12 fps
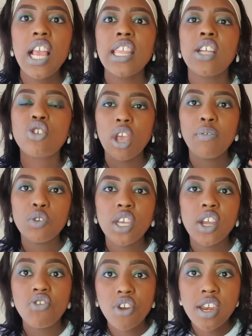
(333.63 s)
that you have to
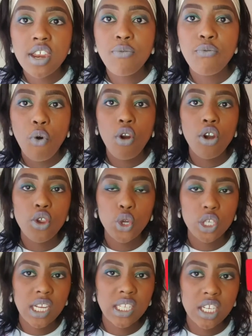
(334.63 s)
get ready for your
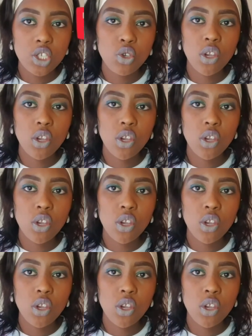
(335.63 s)
dentist.